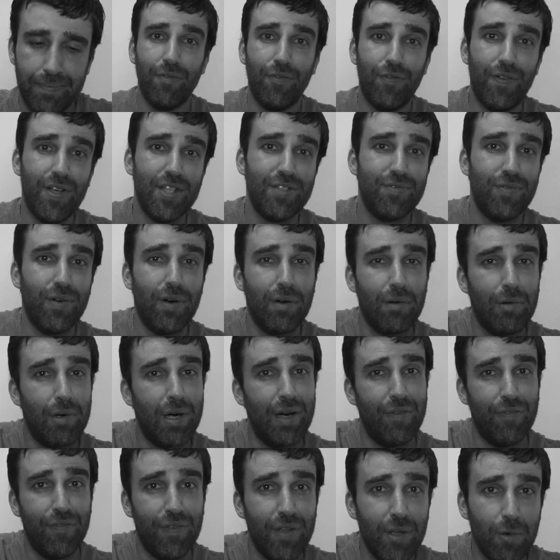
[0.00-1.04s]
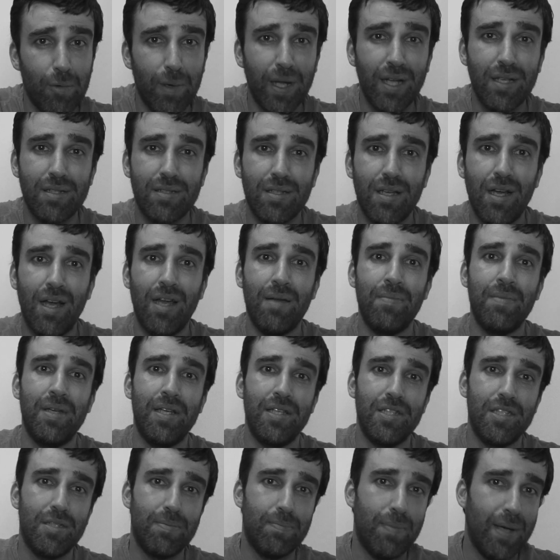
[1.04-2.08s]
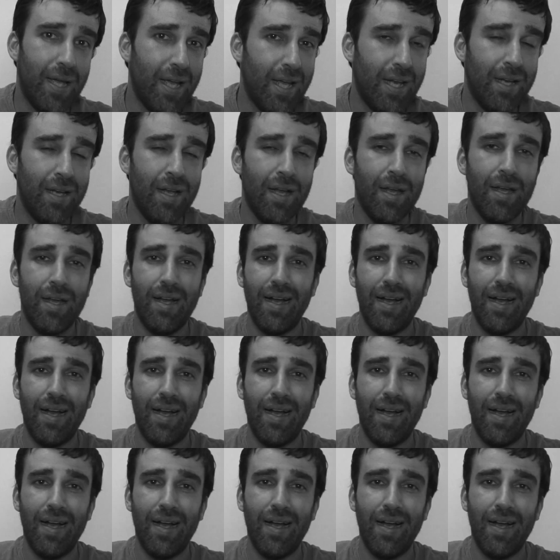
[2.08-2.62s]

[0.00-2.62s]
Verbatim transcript: Fast forward a few weeks, I'm in Spain.